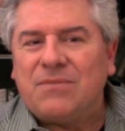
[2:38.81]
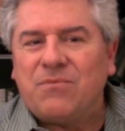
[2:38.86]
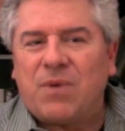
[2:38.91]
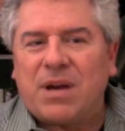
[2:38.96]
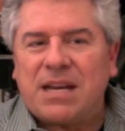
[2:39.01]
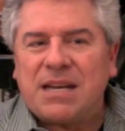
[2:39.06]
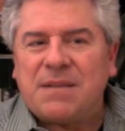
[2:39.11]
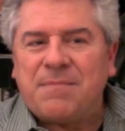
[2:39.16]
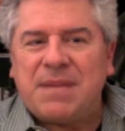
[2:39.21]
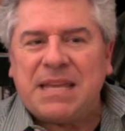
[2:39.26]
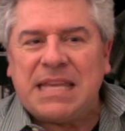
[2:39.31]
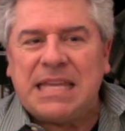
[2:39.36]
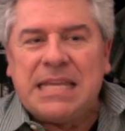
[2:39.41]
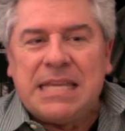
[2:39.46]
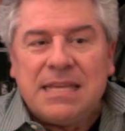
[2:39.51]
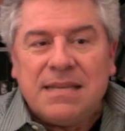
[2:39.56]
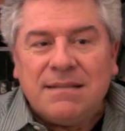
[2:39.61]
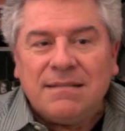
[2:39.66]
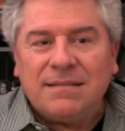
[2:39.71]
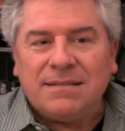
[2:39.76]
wanted to
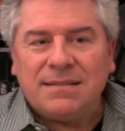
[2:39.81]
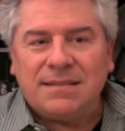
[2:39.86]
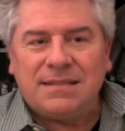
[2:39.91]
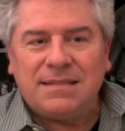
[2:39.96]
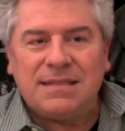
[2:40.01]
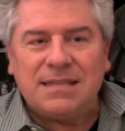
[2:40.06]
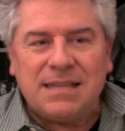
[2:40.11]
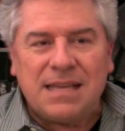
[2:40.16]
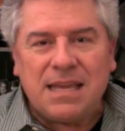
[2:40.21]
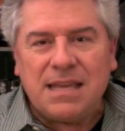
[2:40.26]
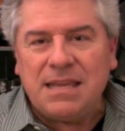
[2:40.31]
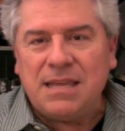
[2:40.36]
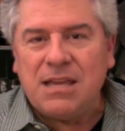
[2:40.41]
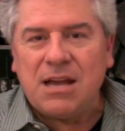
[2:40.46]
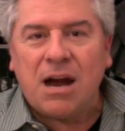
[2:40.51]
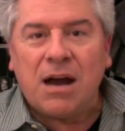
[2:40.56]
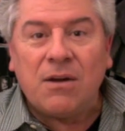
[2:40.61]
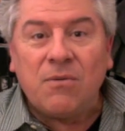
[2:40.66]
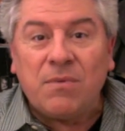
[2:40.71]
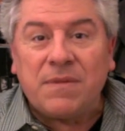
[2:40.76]
be
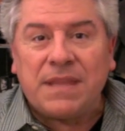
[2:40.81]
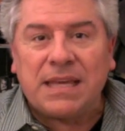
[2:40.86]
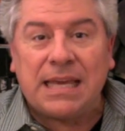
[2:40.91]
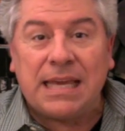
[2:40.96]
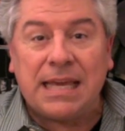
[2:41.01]
young with the